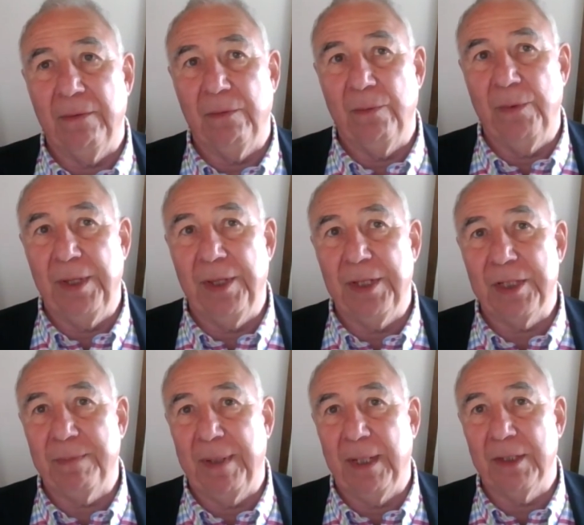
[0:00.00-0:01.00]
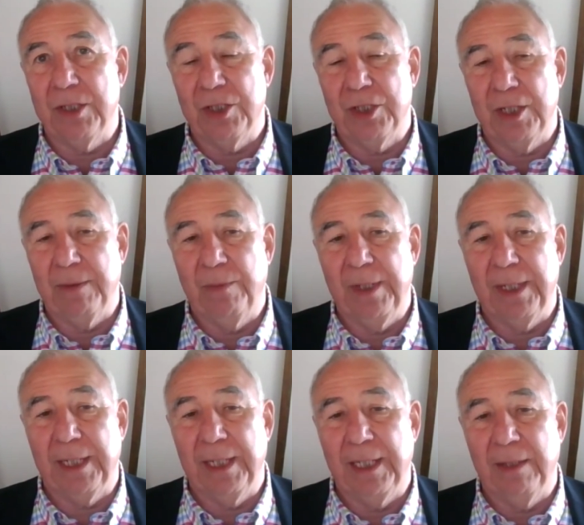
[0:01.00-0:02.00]
with this partnership
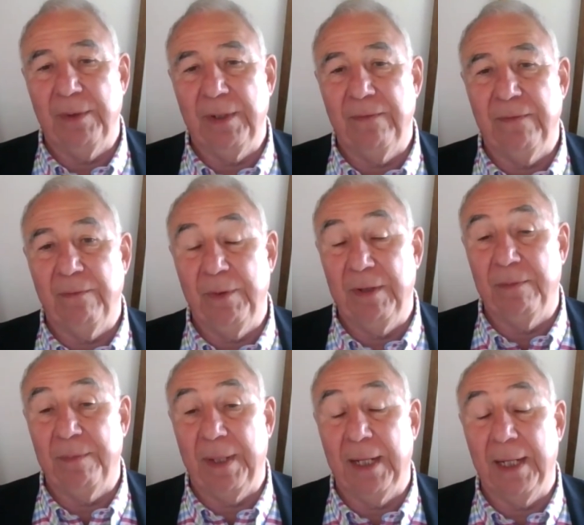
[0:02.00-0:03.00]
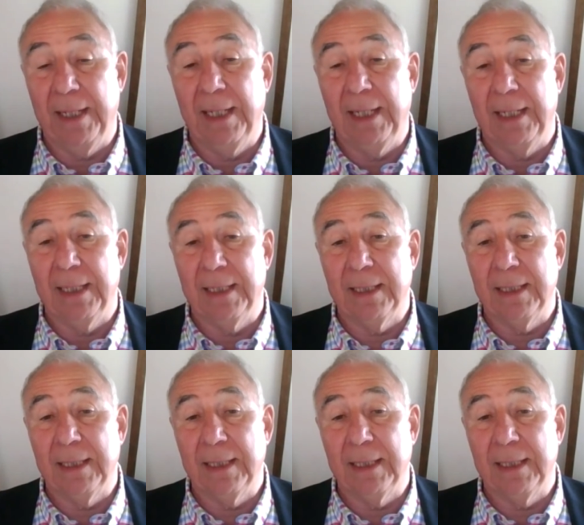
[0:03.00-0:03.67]
working that we've pioneered,